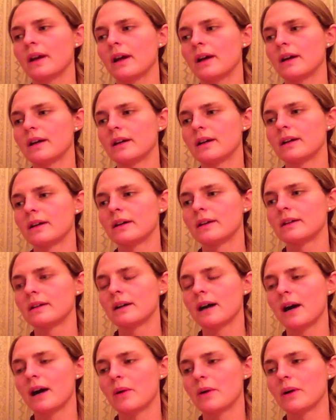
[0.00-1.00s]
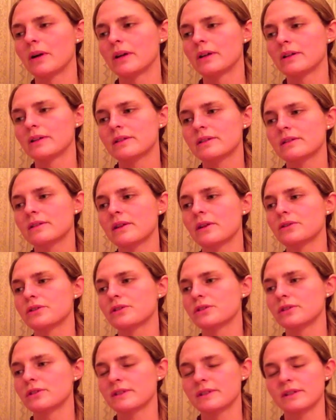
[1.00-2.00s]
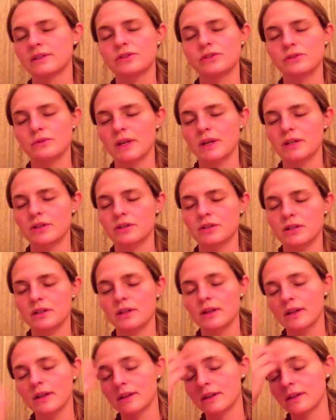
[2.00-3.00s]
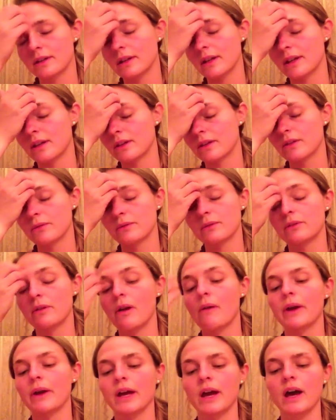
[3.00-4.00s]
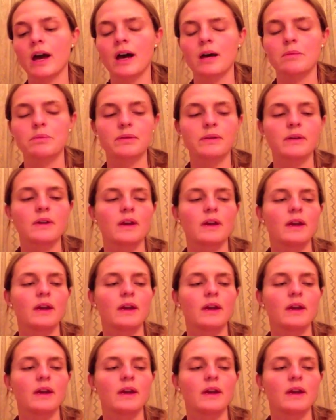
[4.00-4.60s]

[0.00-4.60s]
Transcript: our social situation and through growing up,